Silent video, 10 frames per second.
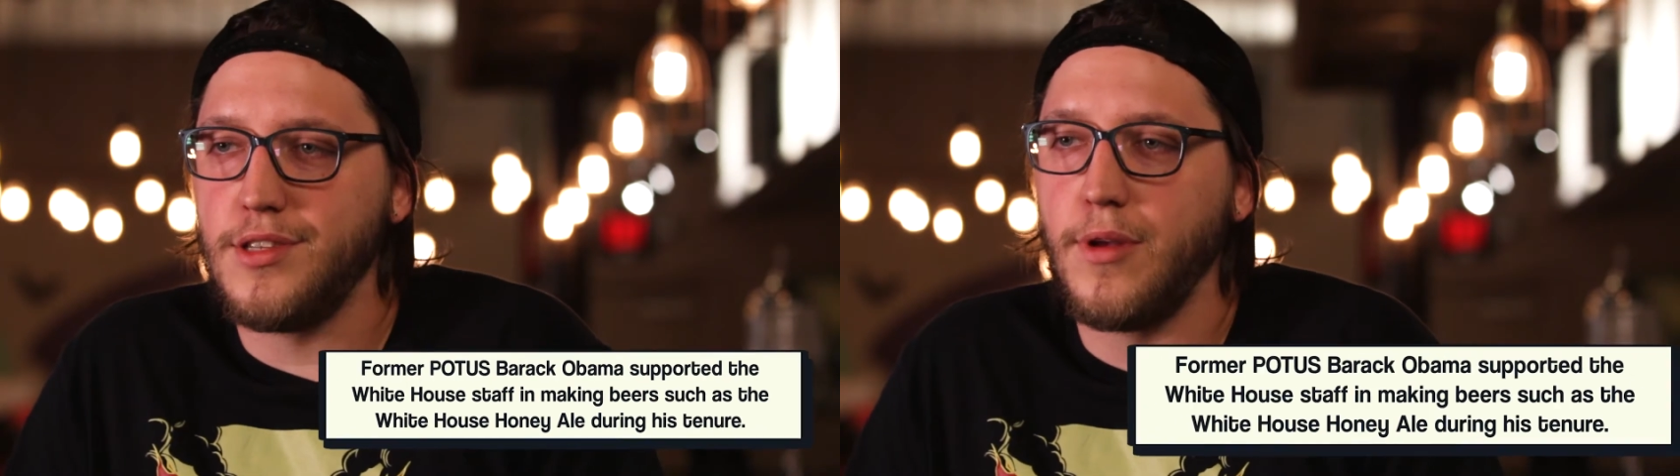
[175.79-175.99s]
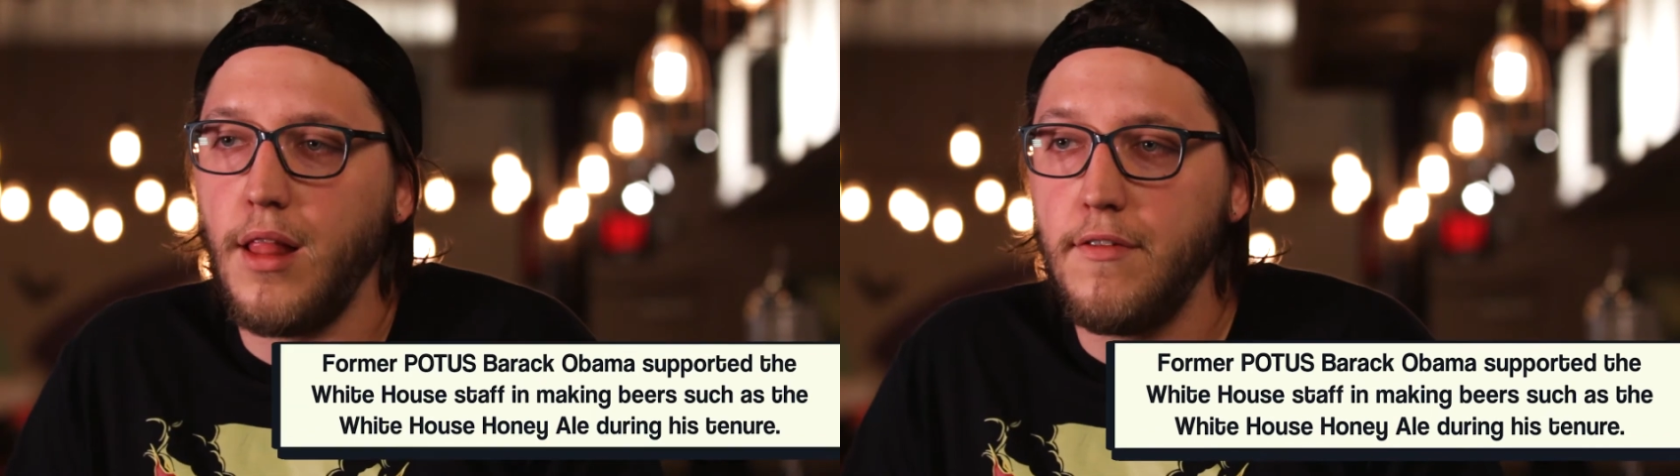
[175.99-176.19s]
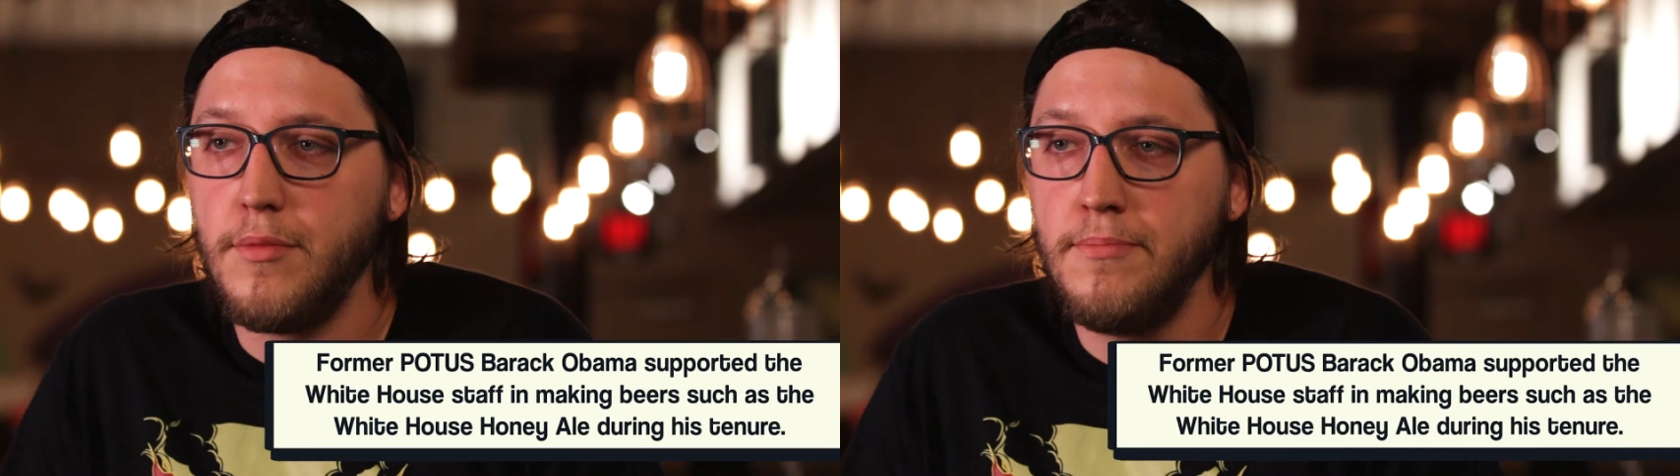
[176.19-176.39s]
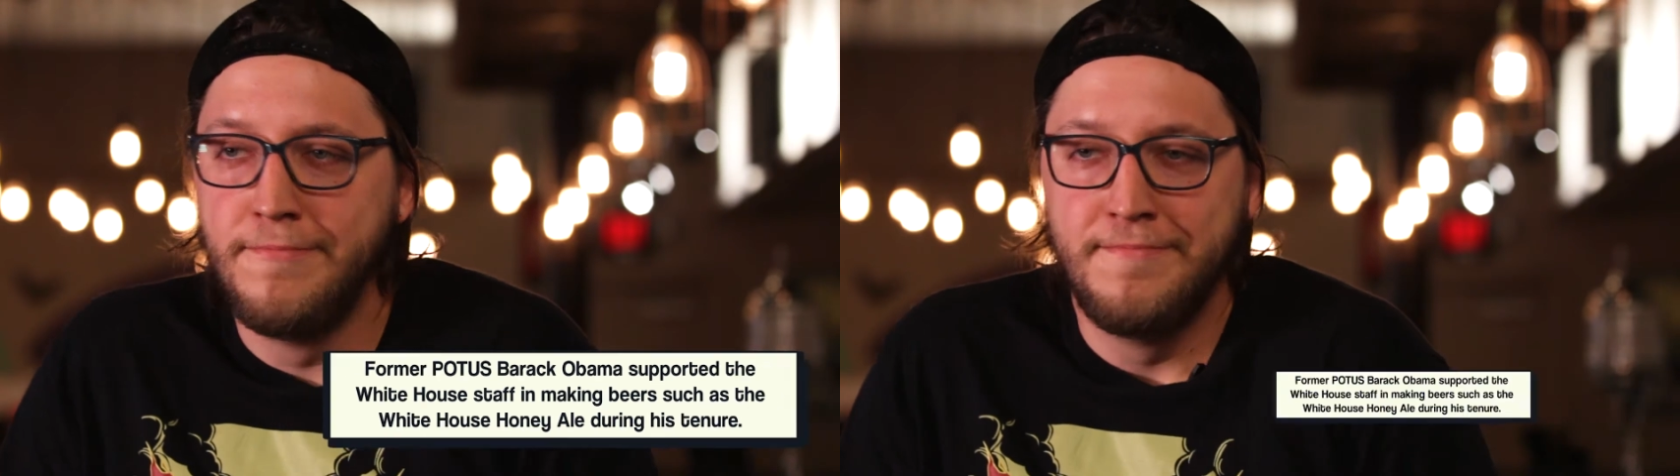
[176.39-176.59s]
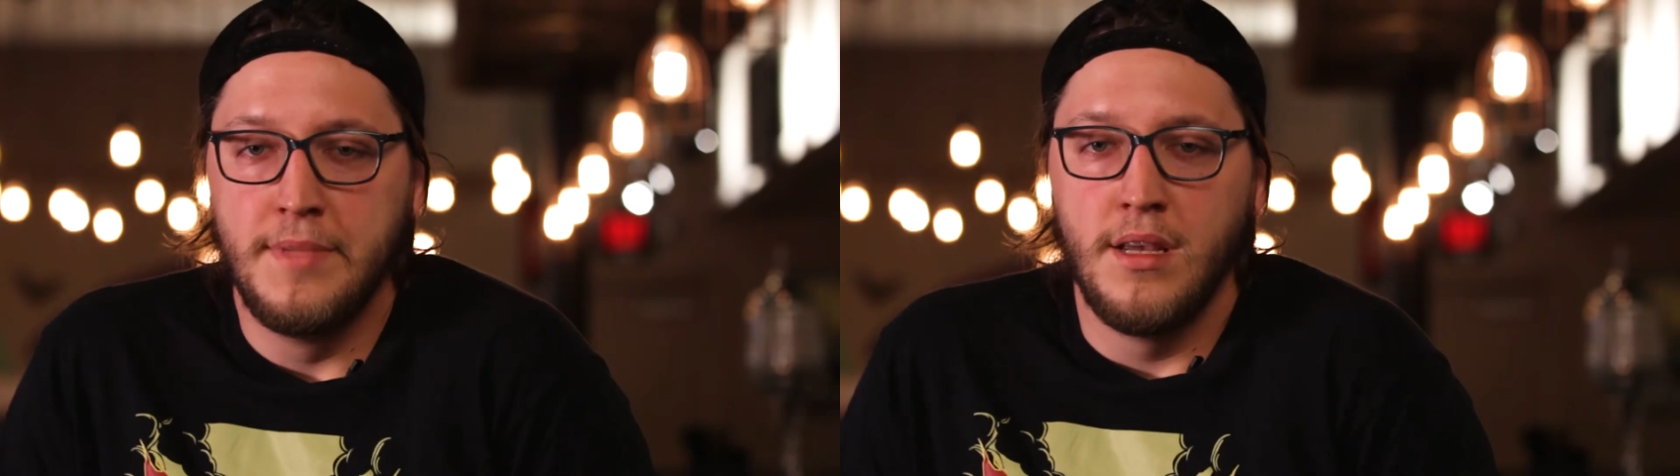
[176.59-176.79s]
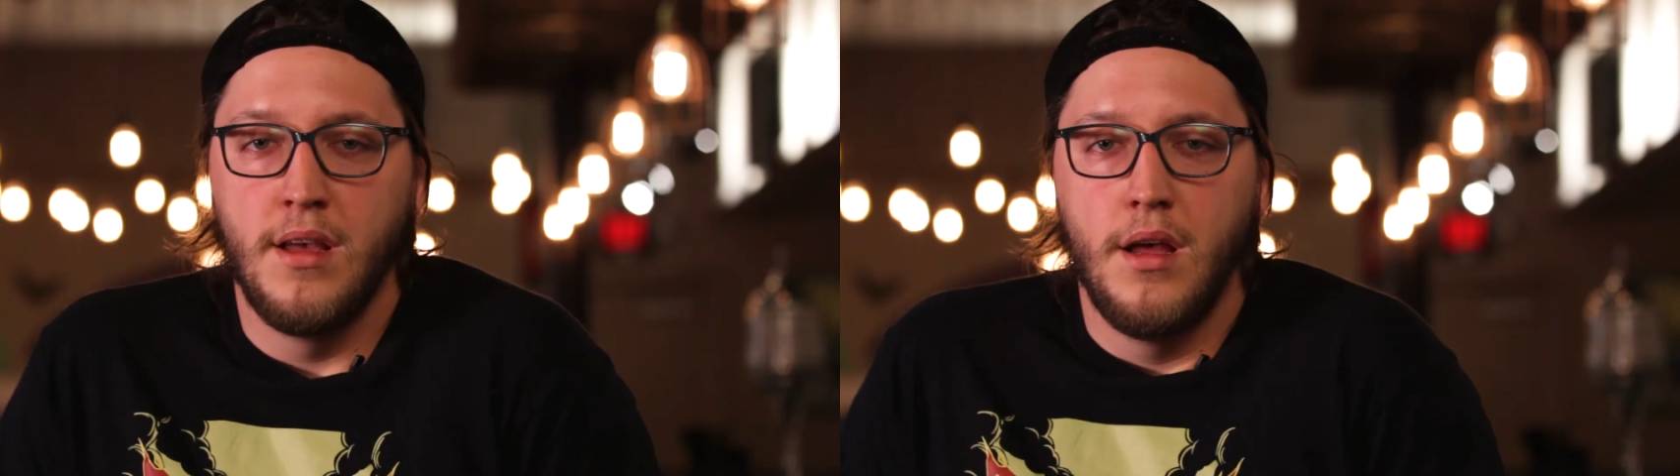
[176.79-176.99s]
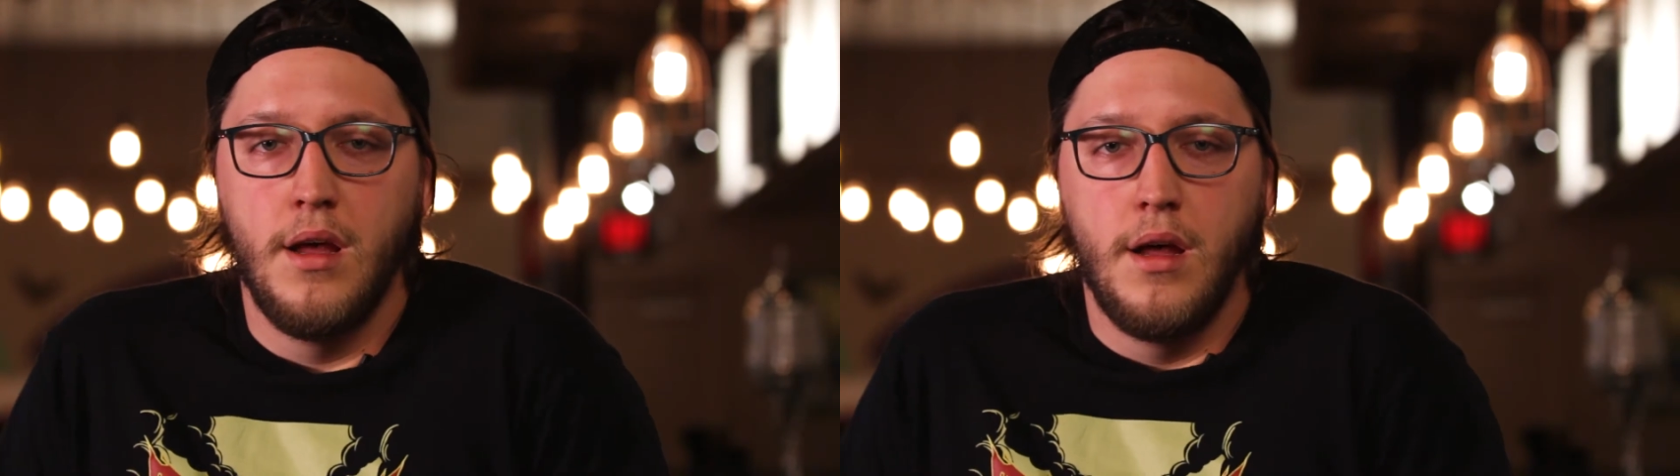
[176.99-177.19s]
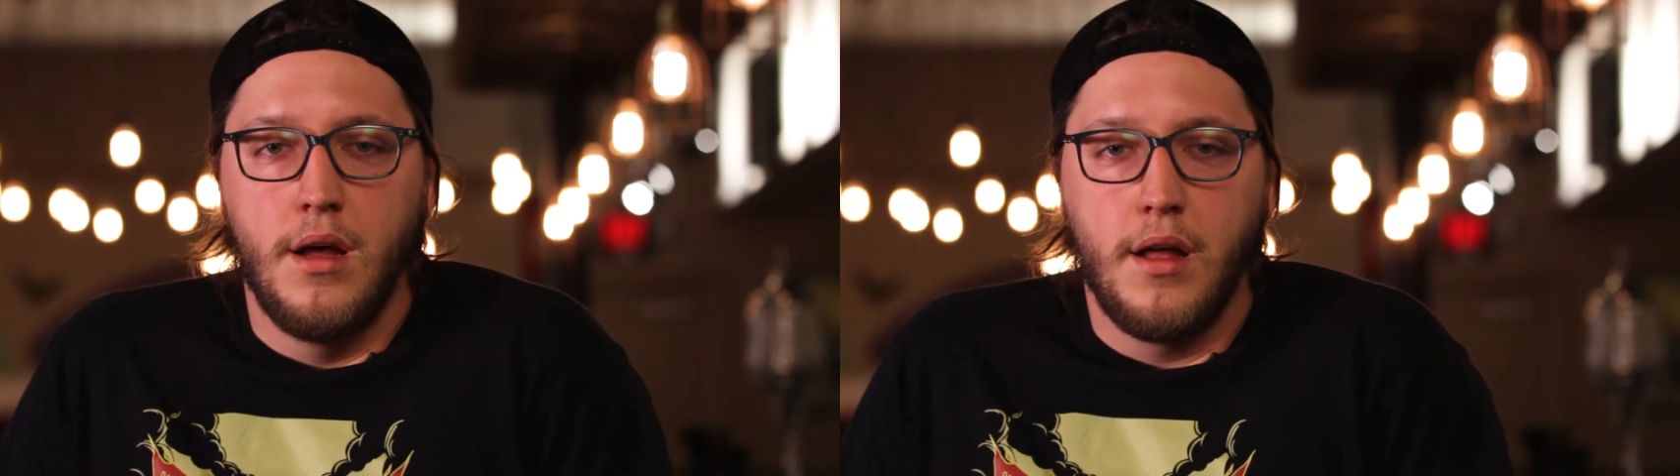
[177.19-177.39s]
and we love them,
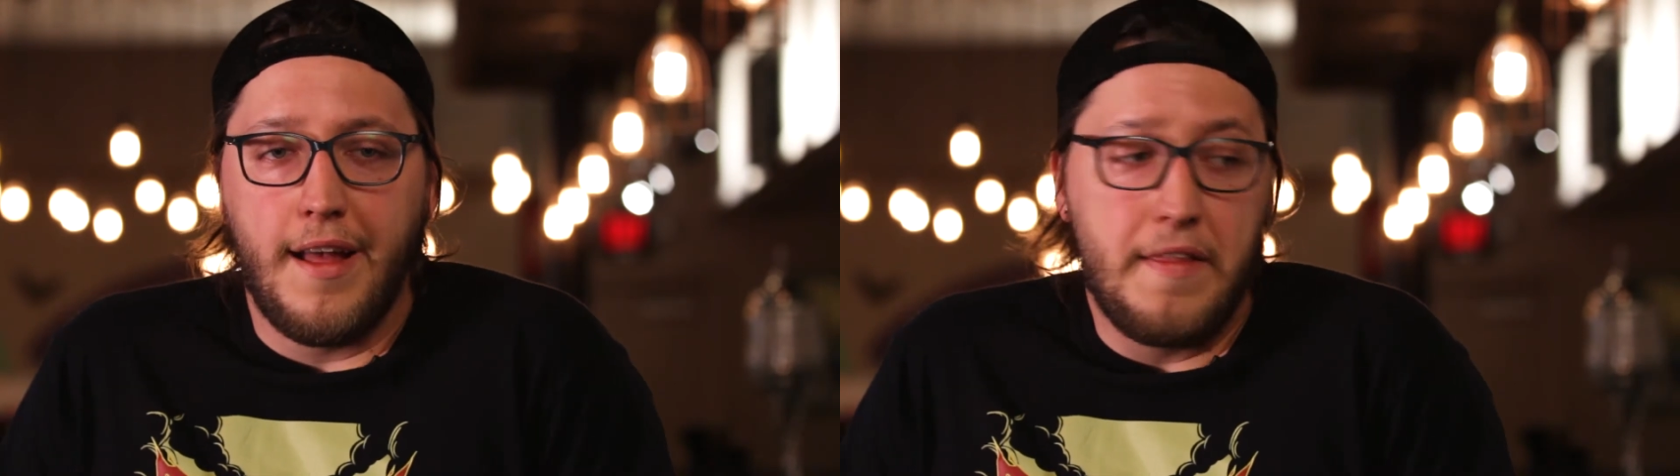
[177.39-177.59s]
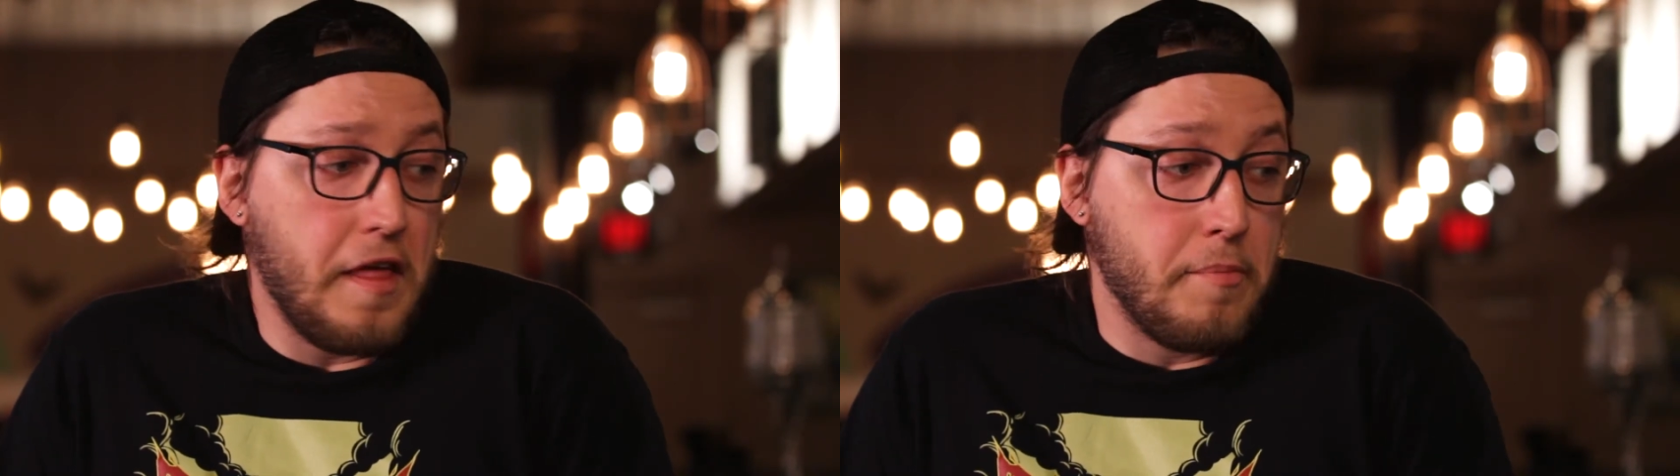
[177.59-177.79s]
and